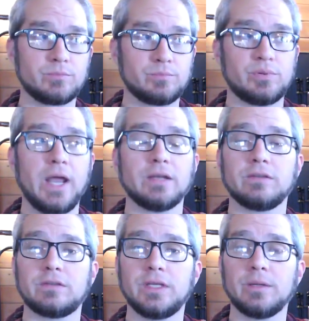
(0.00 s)

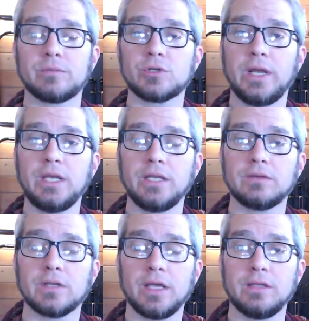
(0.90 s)
practicing, I'm training
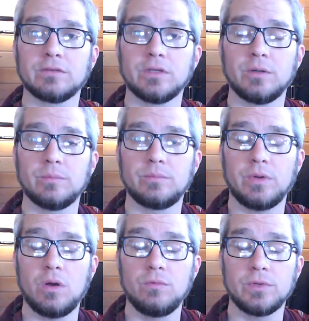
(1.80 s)
to like, it's going to
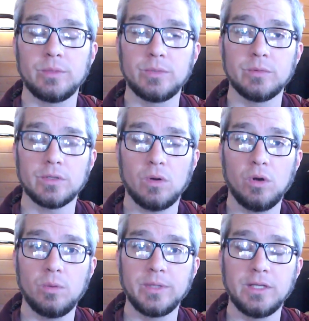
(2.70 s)
hopefully be with
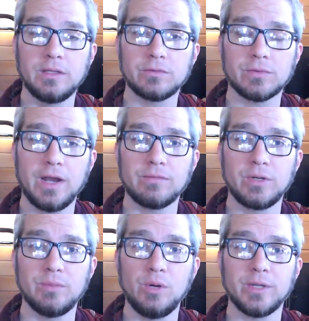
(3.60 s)
all beings for every
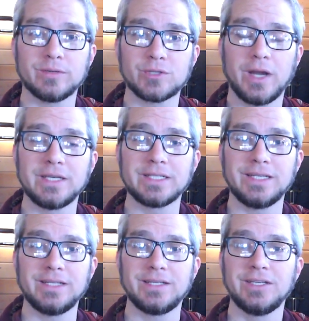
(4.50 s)
moment, trying to
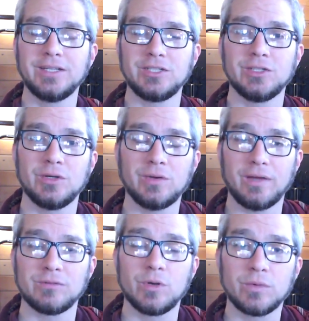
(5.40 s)
get, I
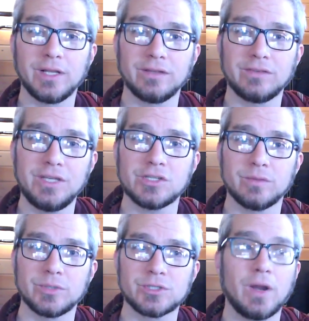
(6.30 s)
have no realization,
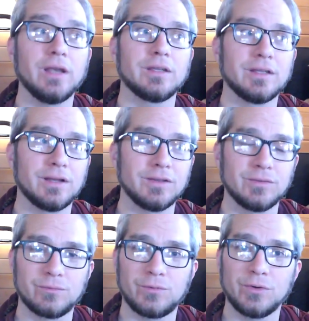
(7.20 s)
but trying to get on the
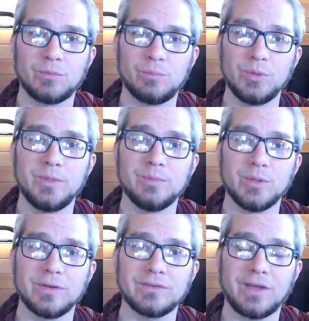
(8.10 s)
first Bhumi
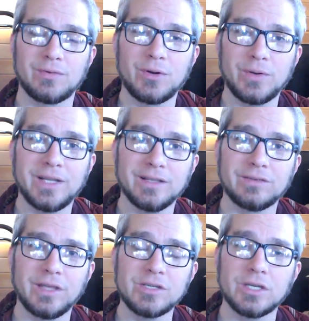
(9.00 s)
Bodhisattva
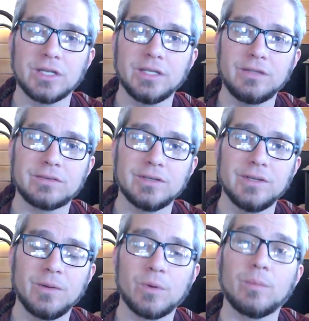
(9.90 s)
realization at least,
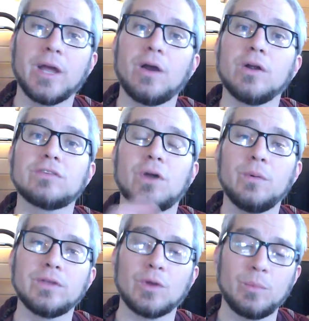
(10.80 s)
where my heart's
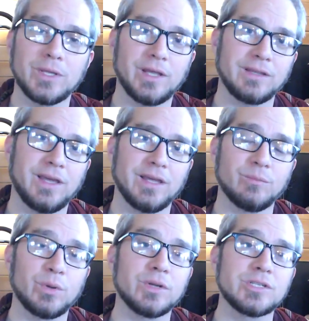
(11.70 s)
always open like that.
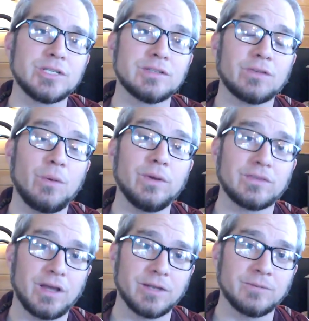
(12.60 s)
Bodhicitta is always
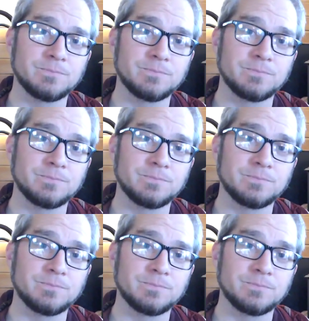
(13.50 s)
on.